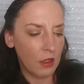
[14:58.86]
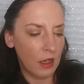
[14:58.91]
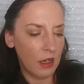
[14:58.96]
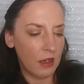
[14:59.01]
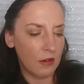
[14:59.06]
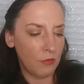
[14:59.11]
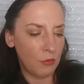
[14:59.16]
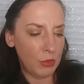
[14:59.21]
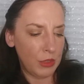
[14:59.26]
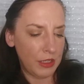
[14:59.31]

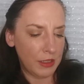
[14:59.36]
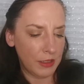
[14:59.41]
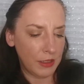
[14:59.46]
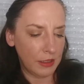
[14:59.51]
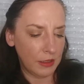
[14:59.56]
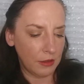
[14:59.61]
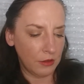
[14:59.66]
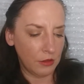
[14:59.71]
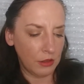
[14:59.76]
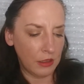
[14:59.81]
And
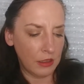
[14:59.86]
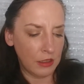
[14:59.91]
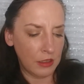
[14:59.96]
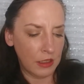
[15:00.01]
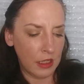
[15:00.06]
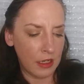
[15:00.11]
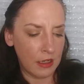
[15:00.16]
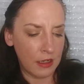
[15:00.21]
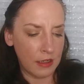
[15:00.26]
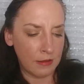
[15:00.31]

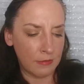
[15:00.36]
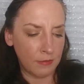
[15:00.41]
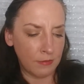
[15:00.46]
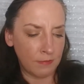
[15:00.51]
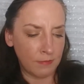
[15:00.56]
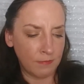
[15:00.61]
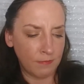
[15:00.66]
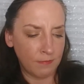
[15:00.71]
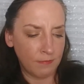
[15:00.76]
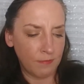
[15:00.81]
basically, I
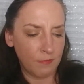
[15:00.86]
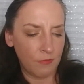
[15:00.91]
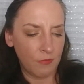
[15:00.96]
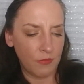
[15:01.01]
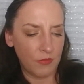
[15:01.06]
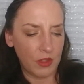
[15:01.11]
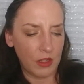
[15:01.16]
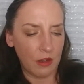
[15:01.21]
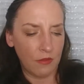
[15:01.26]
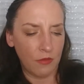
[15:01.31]

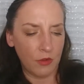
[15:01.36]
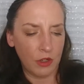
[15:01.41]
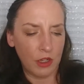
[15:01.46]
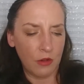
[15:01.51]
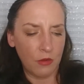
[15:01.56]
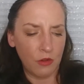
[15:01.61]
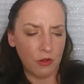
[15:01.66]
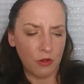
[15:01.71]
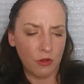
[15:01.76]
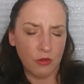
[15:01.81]

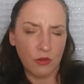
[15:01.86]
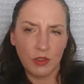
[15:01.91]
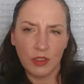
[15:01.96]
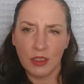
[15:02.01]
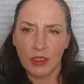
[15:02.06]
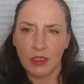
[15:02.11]
forget who was